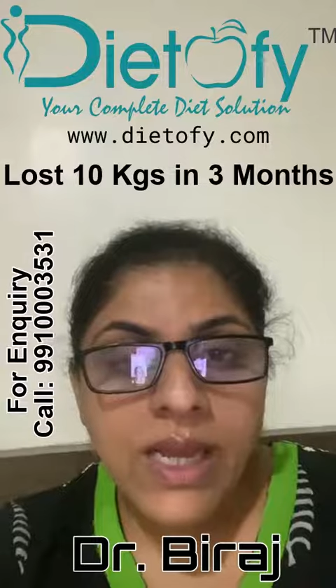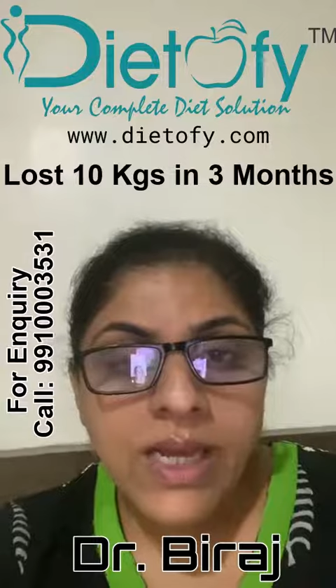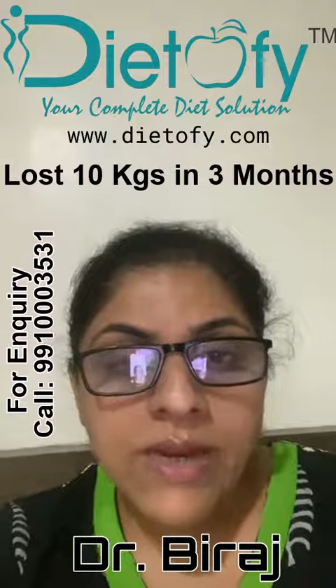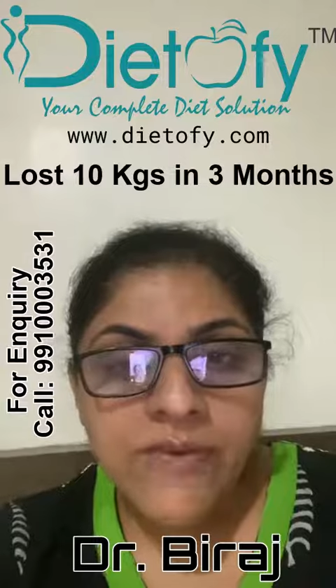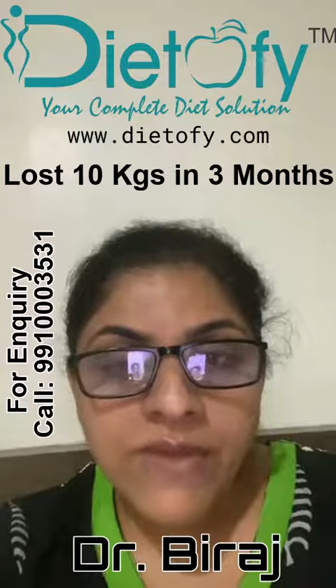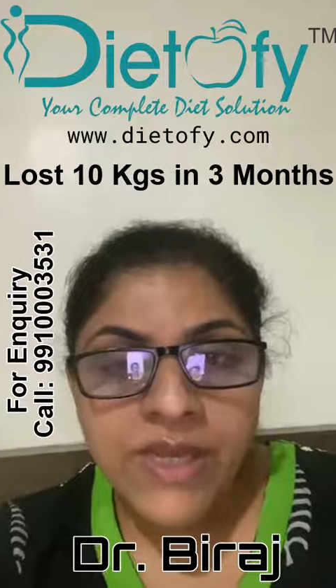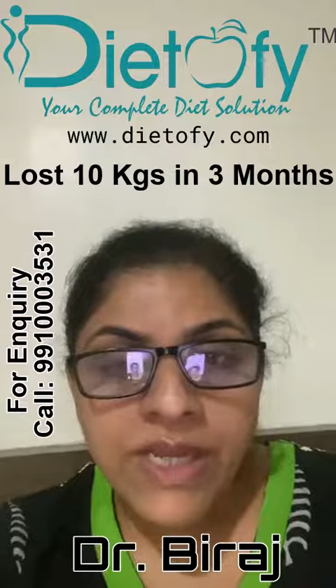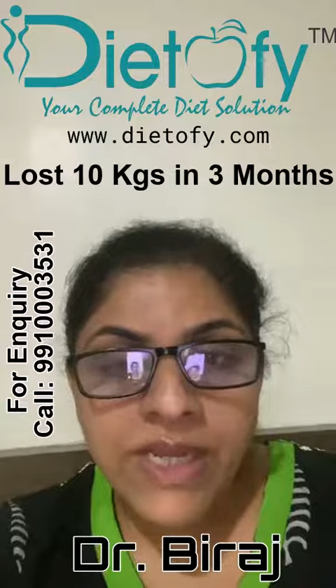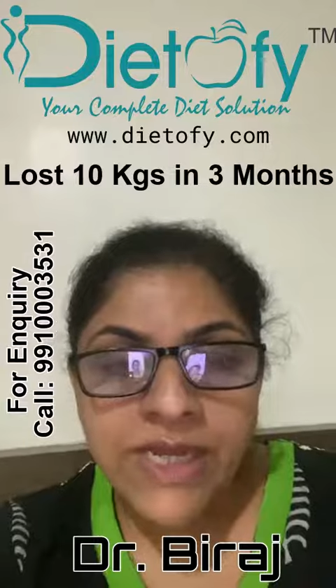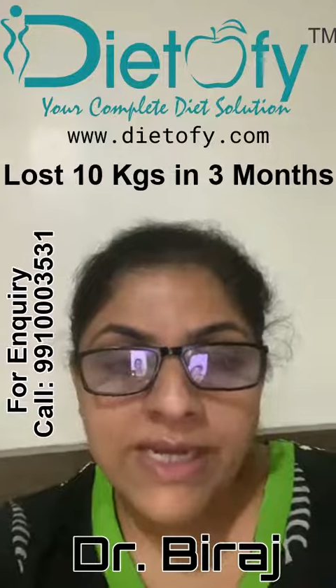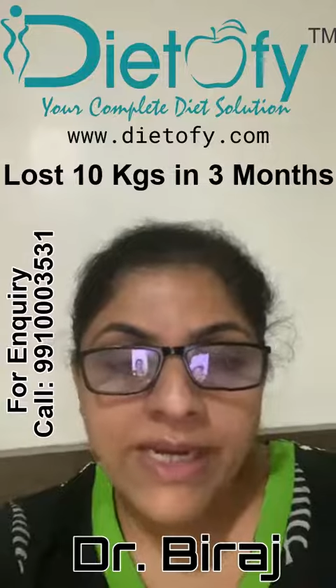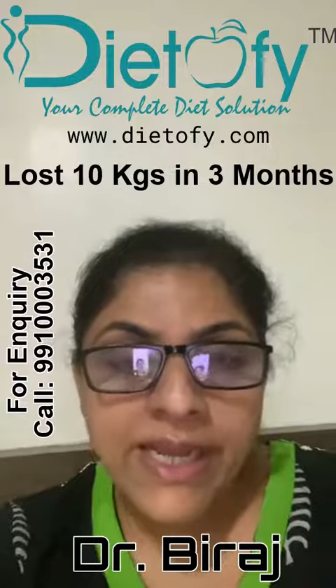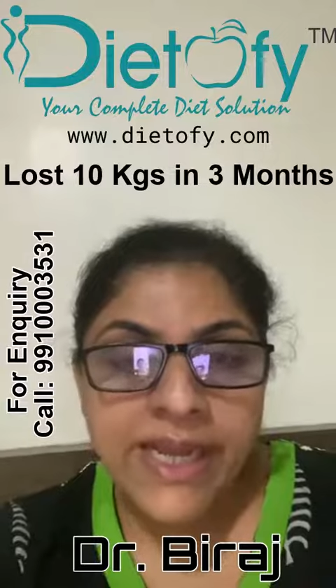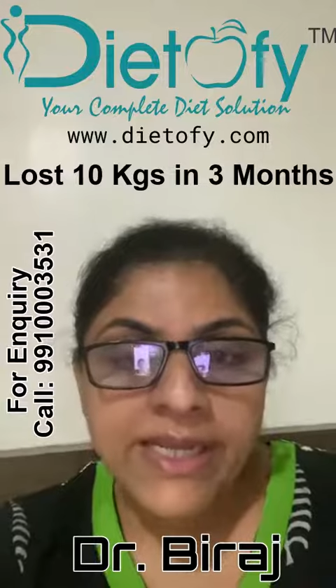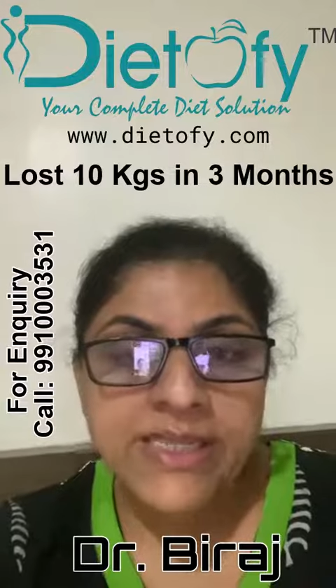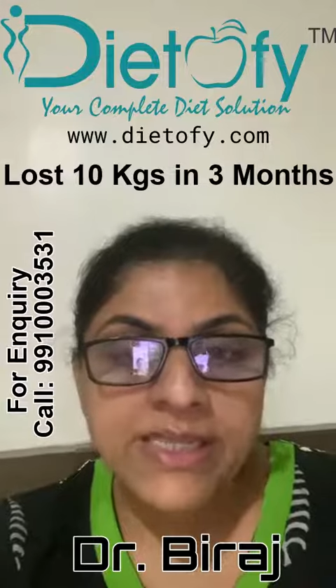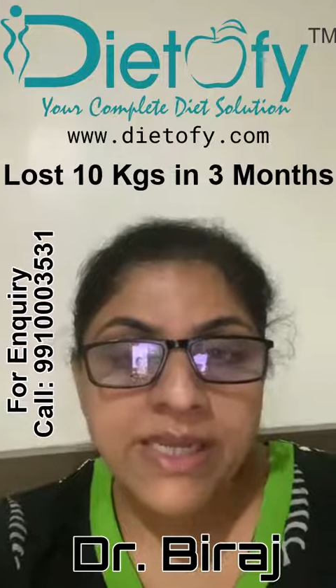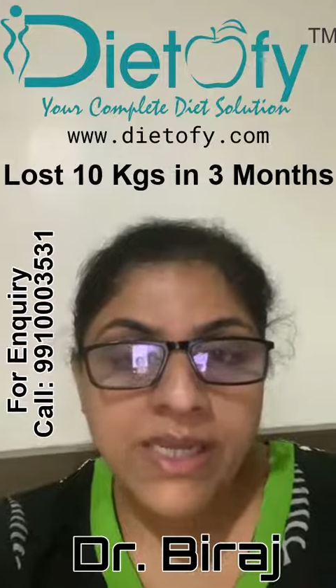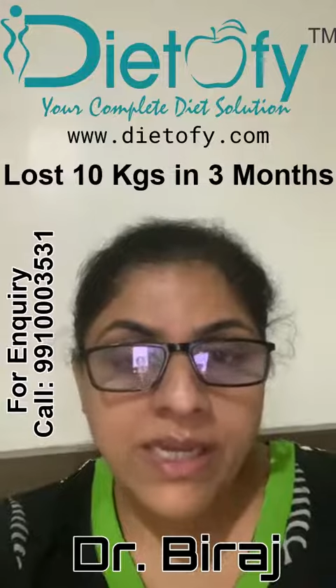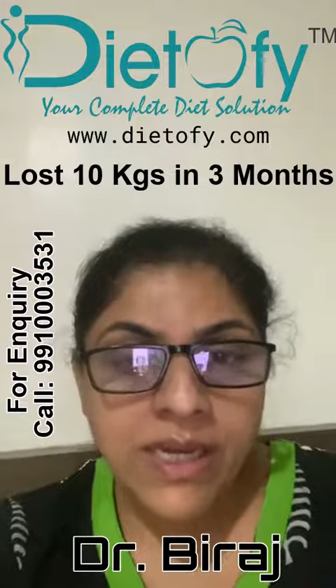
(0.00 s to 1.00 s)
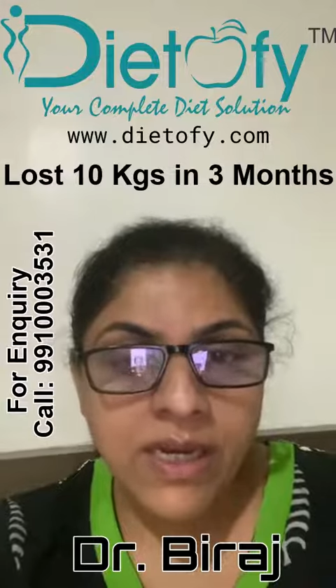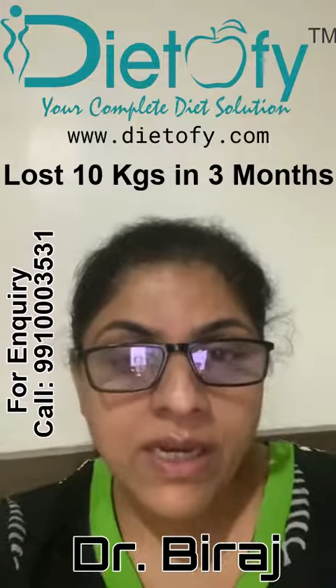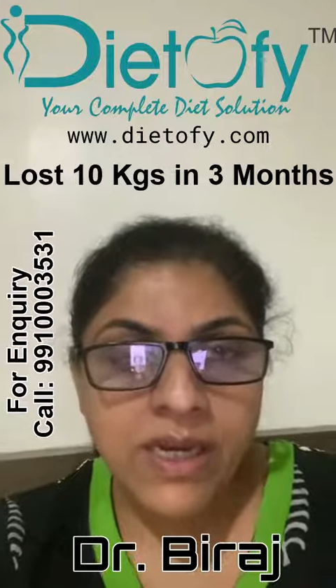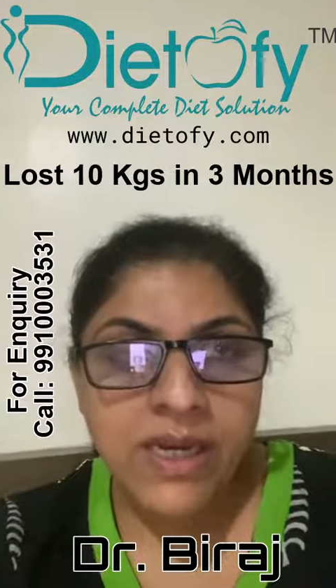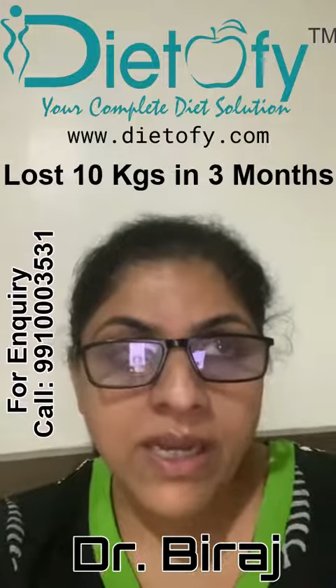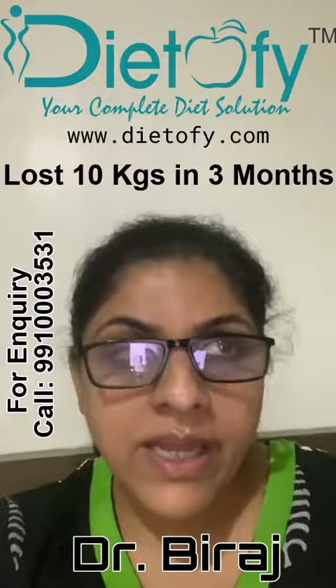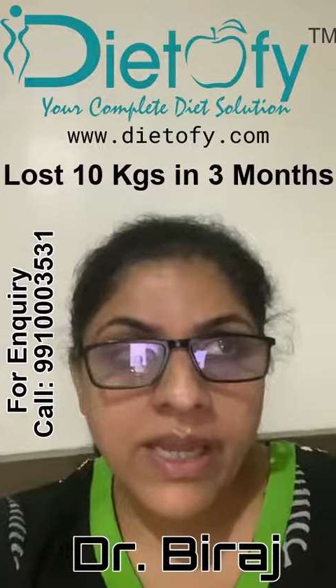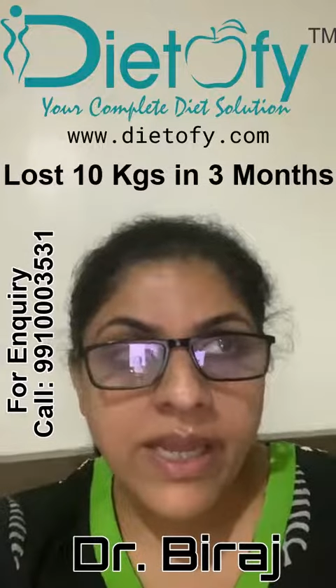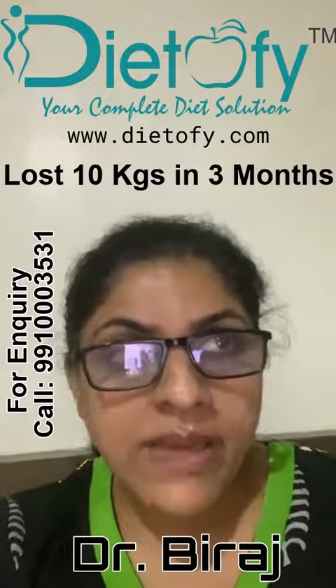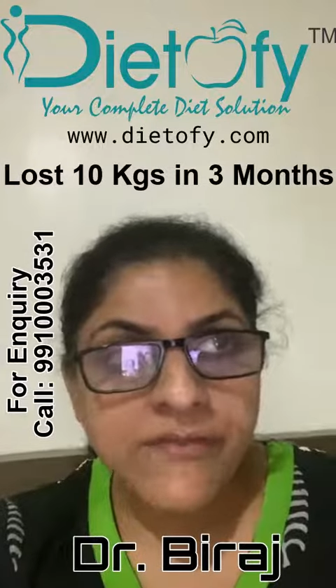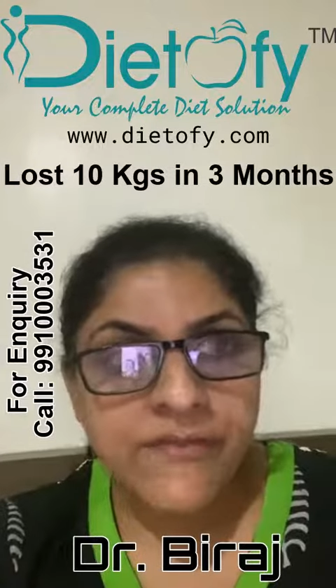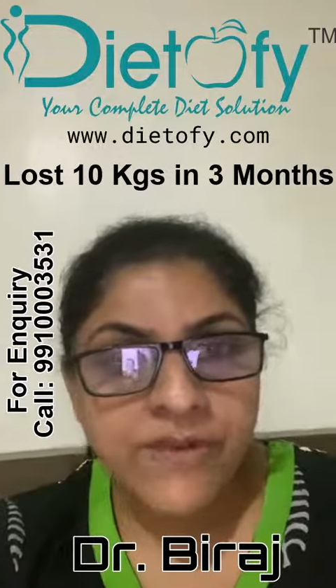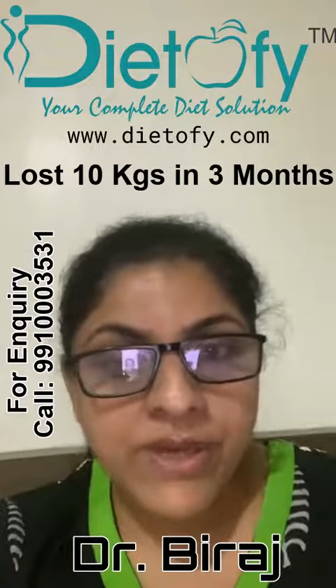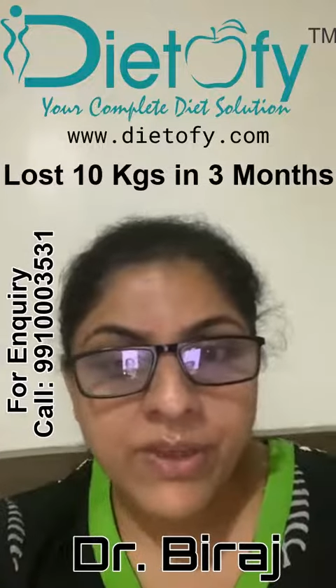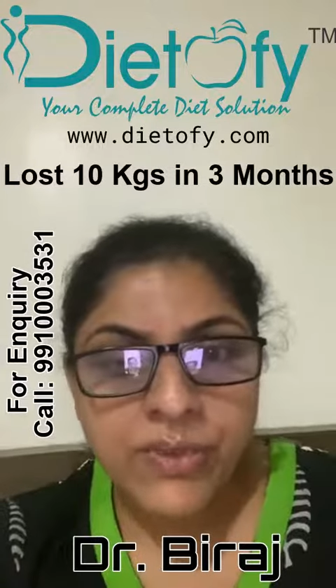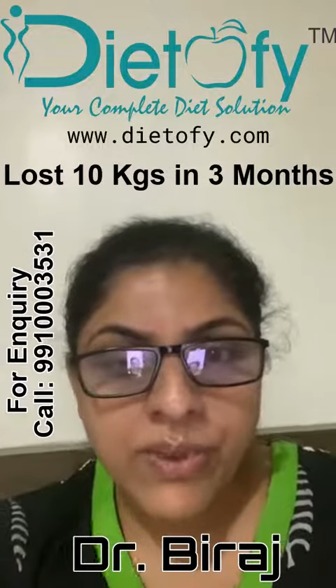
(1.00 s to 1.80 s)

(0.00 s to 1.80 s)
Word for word: We connect uh, every